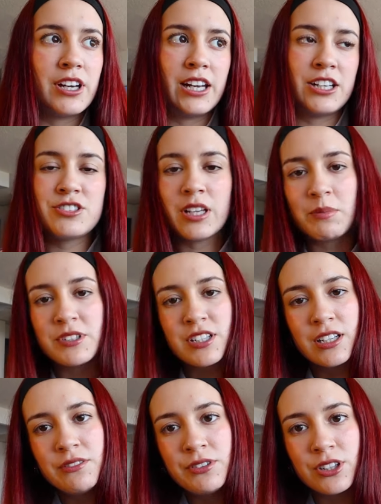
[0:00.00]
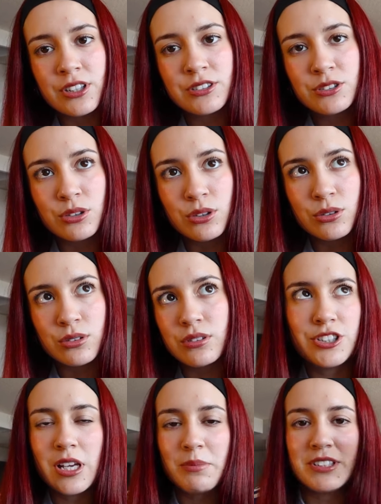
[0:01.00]
and I just happen to live here, so
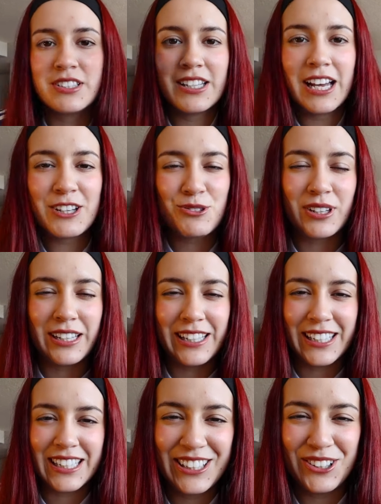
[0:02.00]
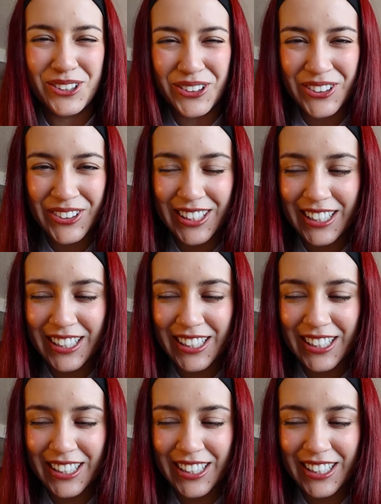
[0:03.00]
it just happens naturally, you know?